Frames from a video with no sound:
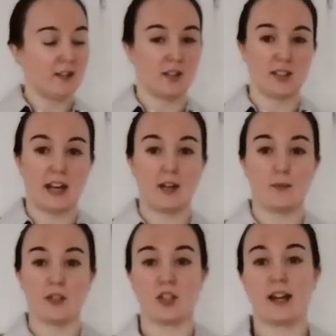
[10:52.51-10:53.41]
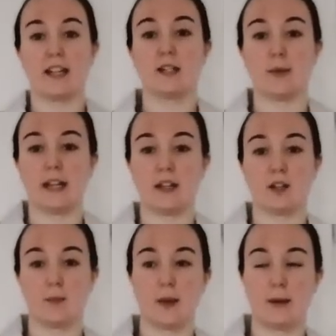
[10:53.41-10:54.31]
to style up this jacket to make it
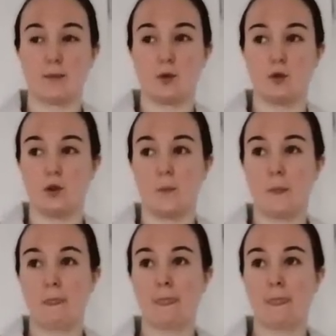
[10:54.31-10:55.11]
look a bit more,